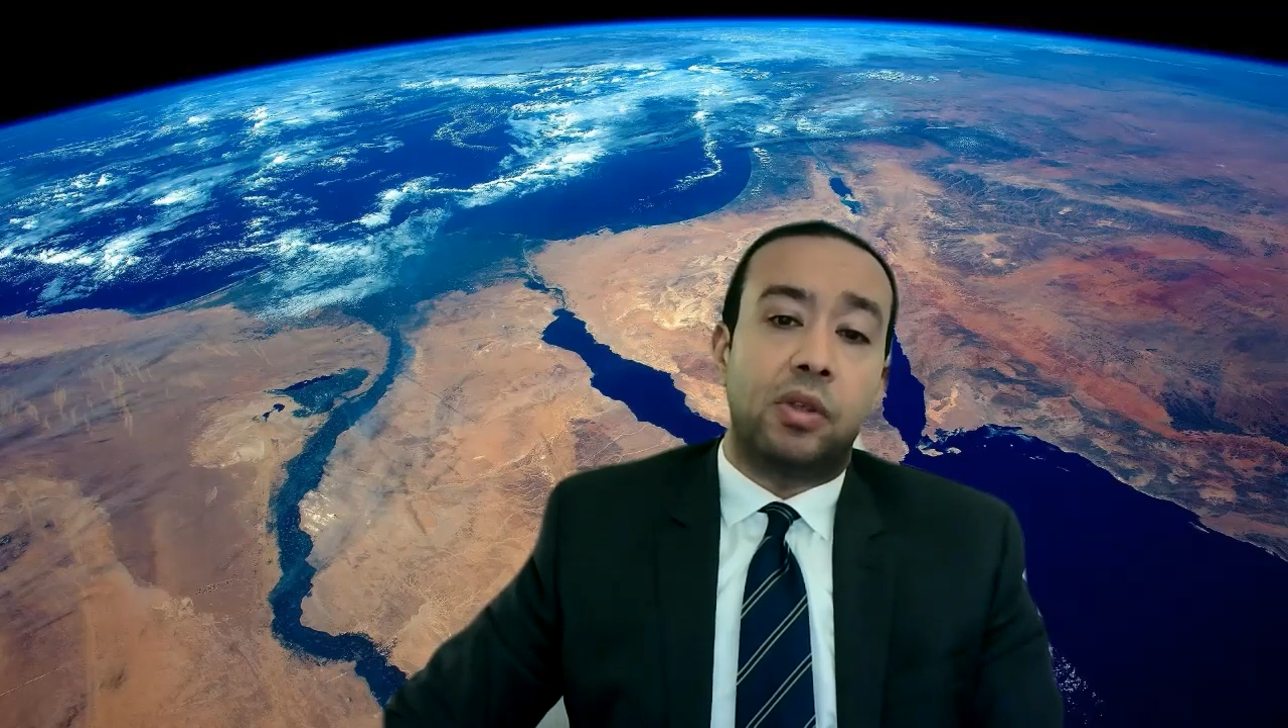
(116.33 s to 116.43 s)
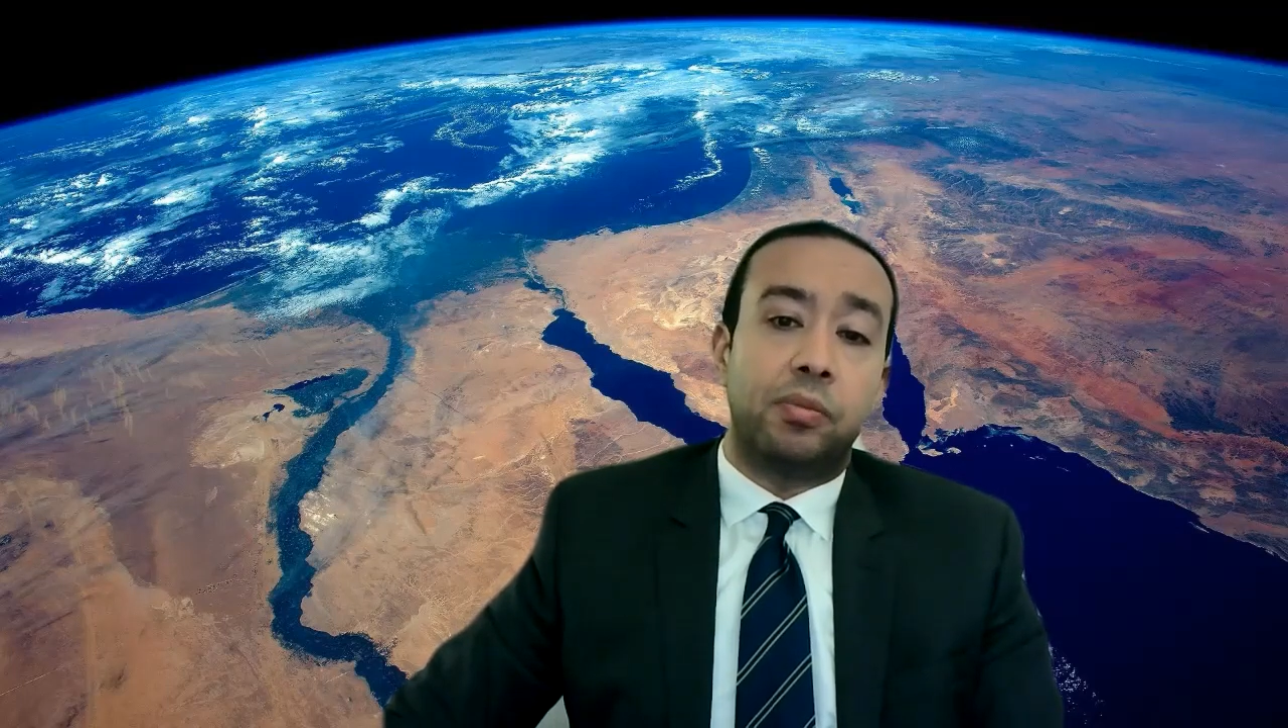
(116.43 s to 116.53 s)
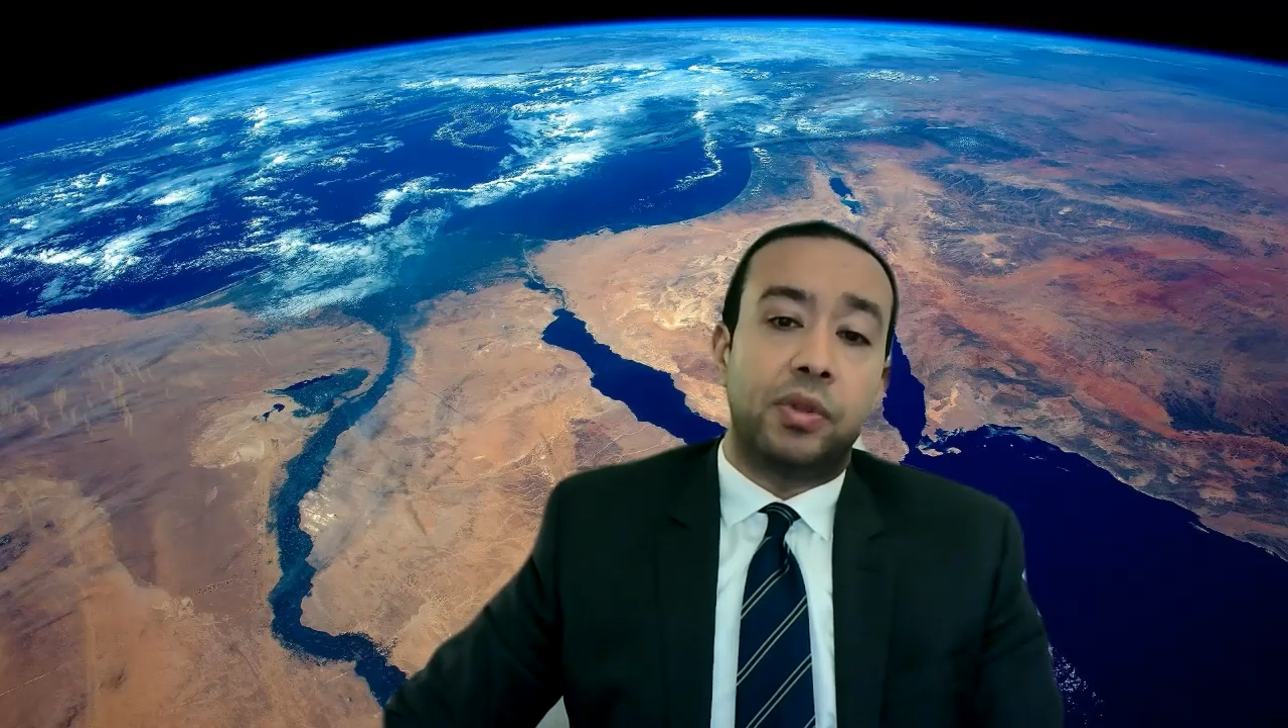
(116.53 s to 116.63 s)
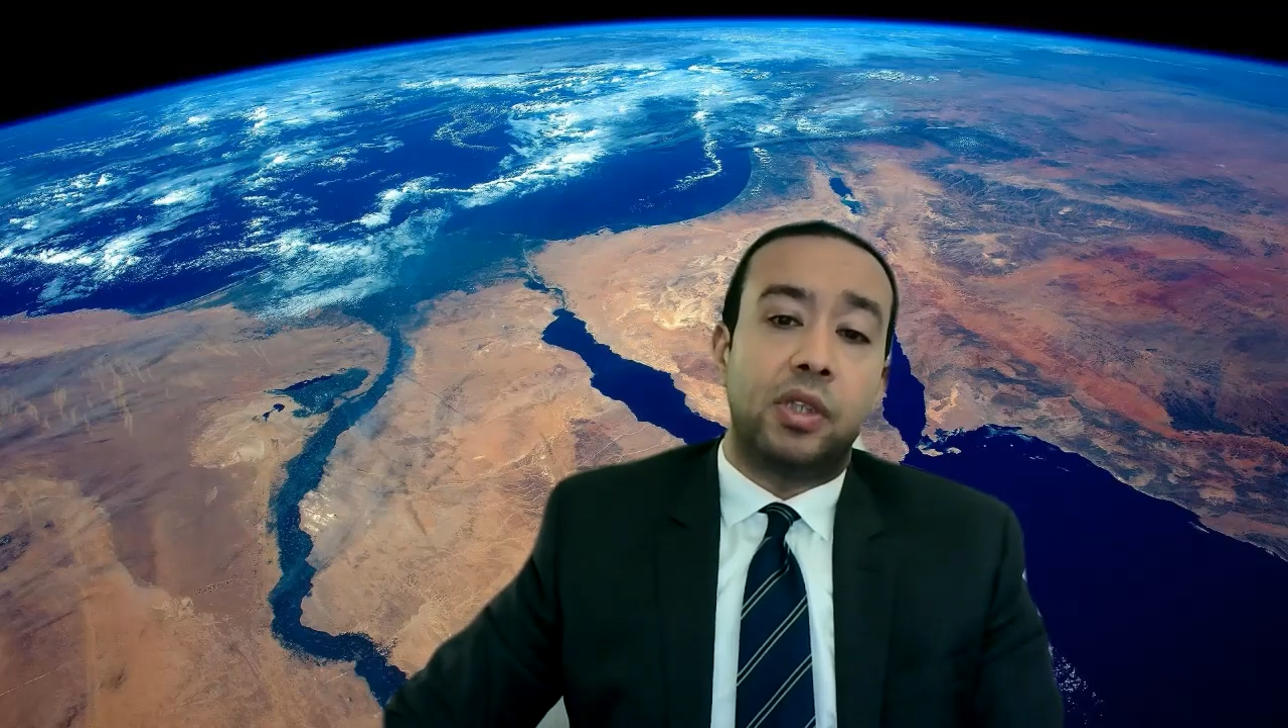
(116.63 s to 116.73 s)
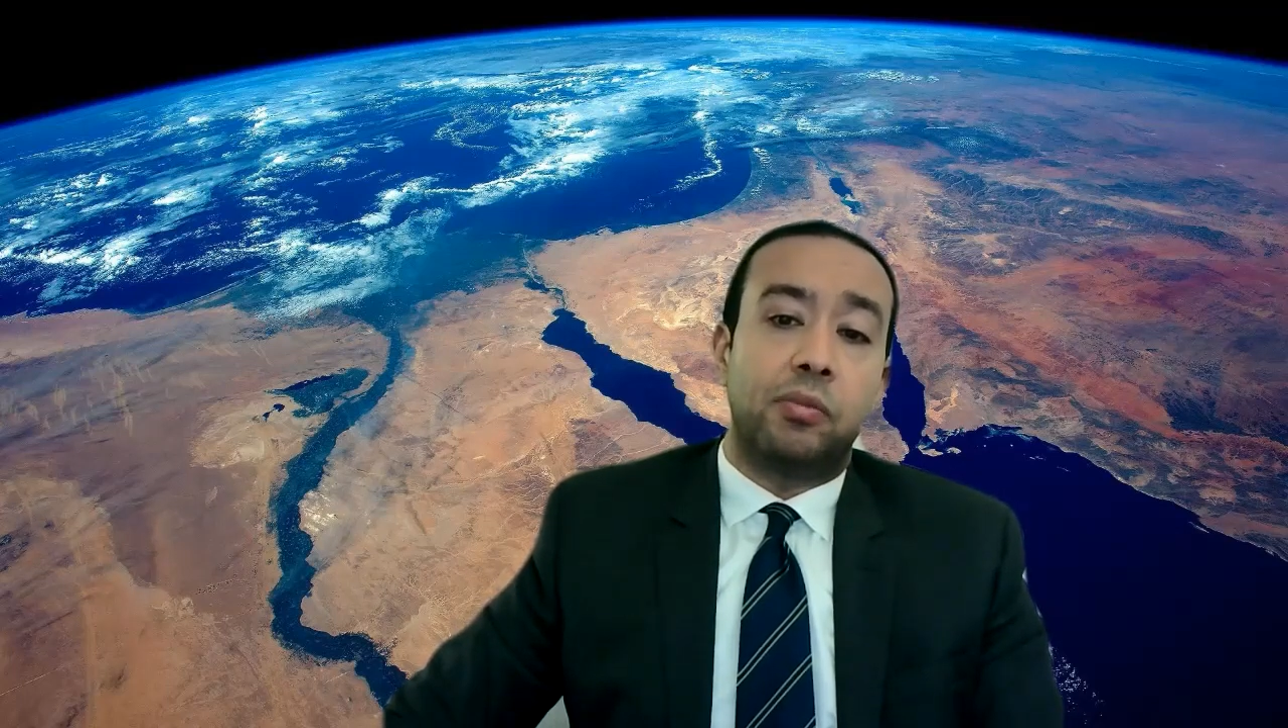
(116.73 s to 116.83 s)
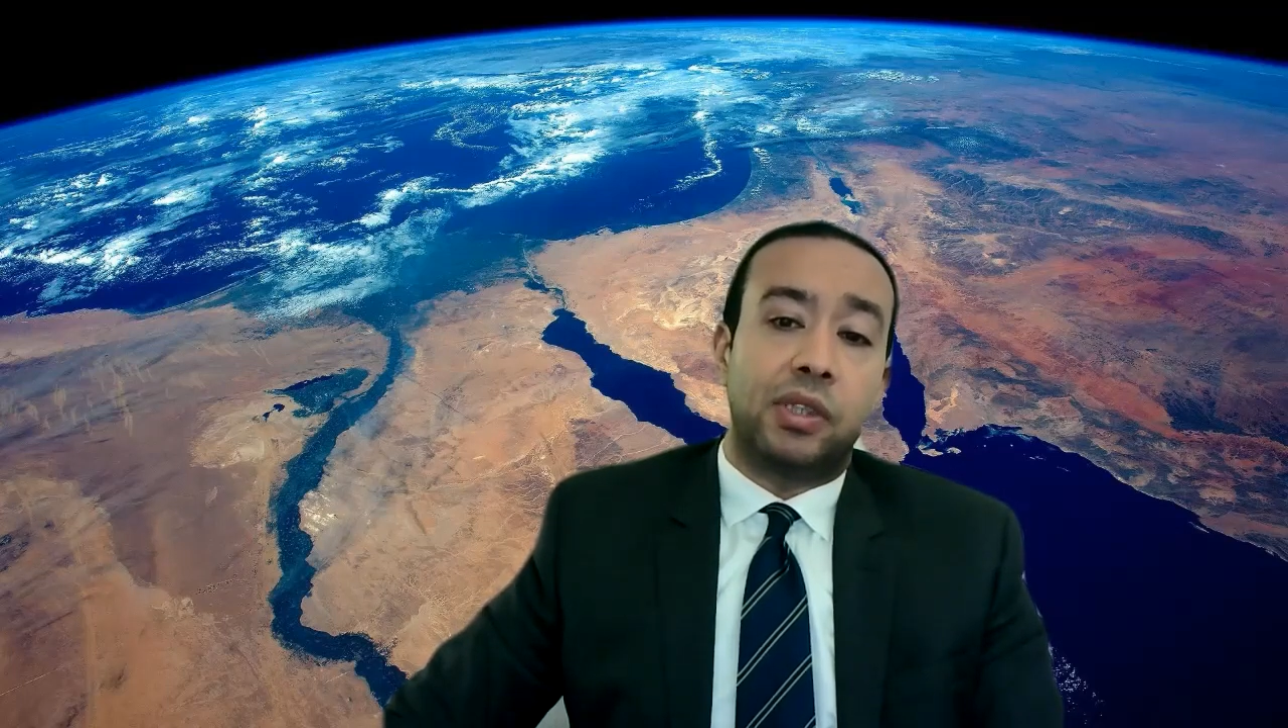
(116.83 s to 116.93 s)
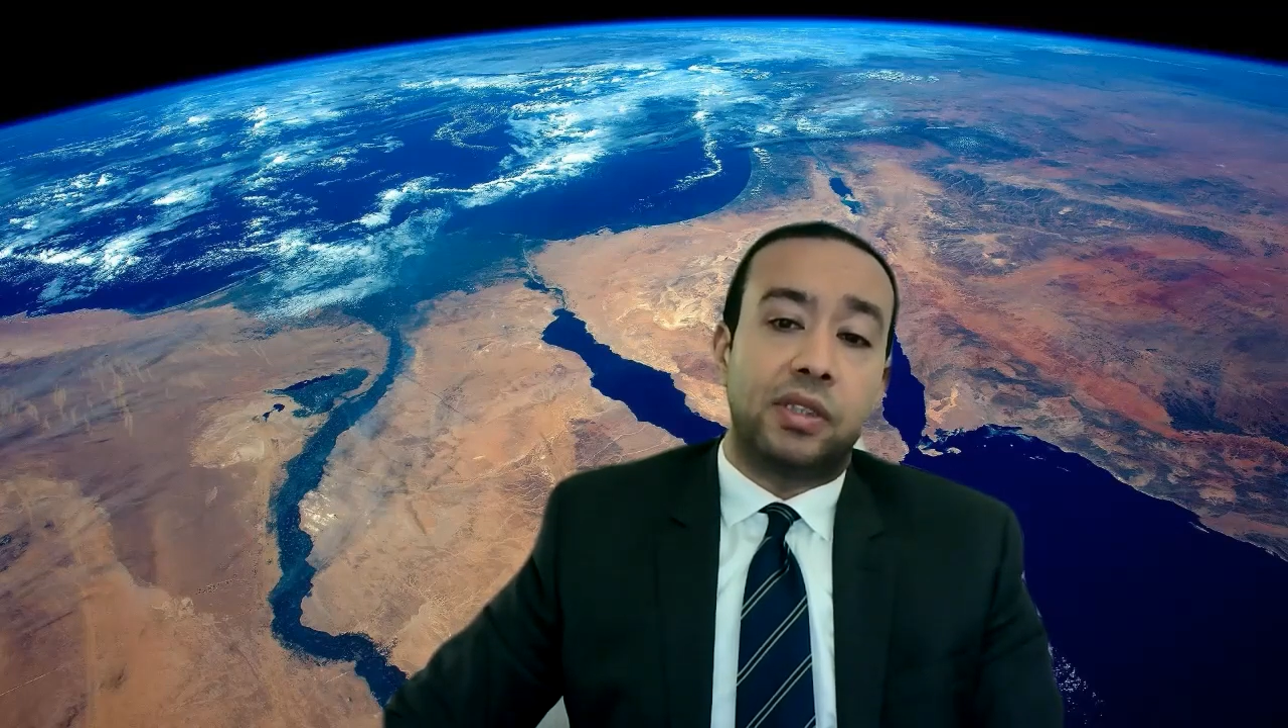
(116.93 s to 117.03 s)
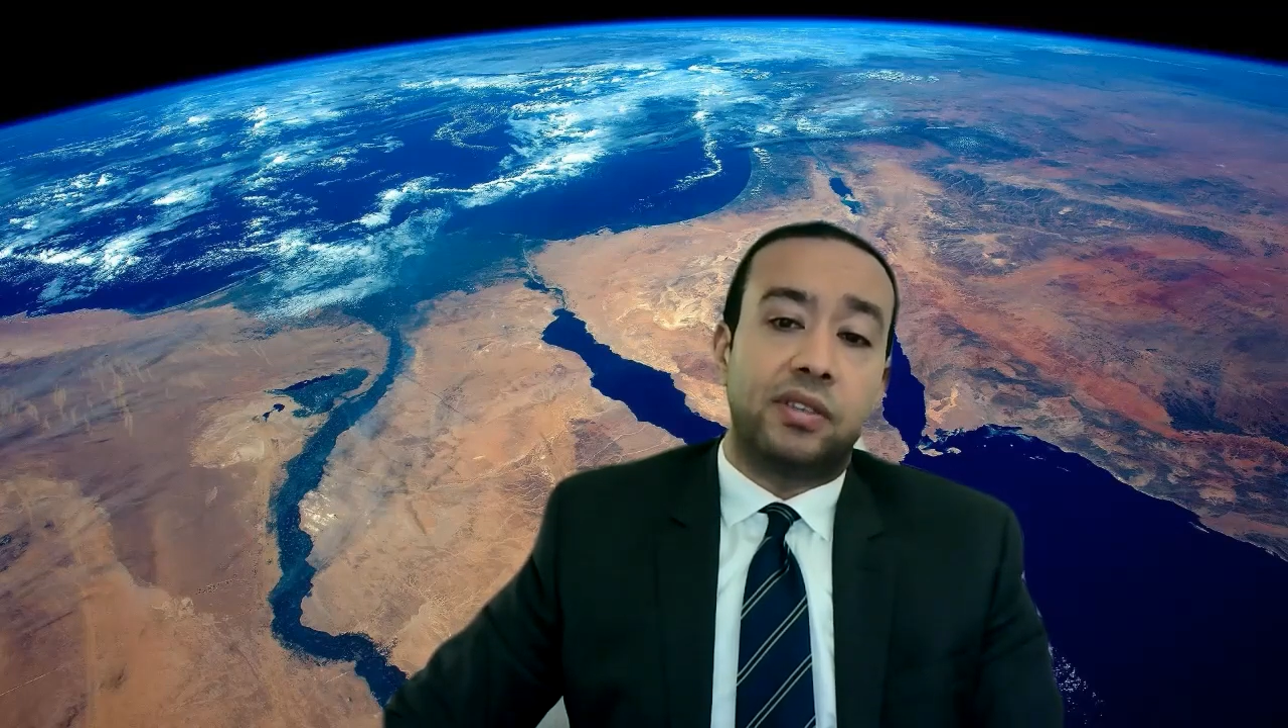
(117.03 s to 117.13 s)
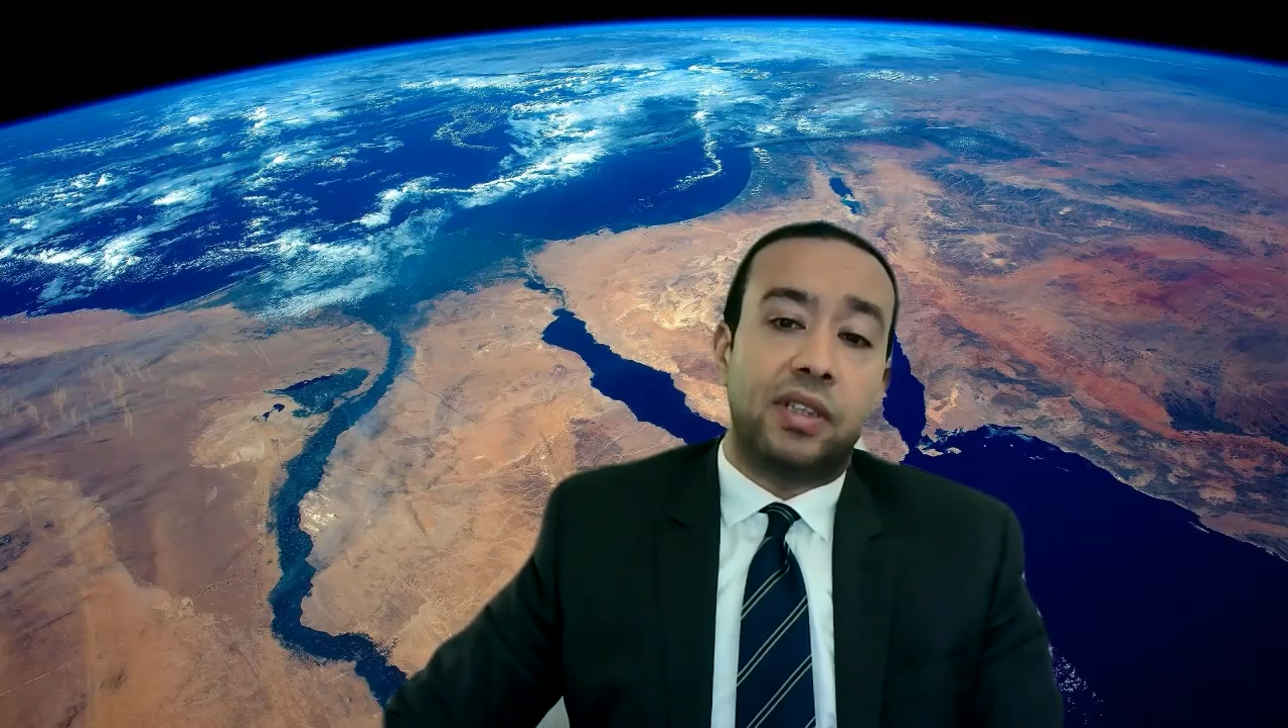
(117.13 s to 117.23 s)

computing market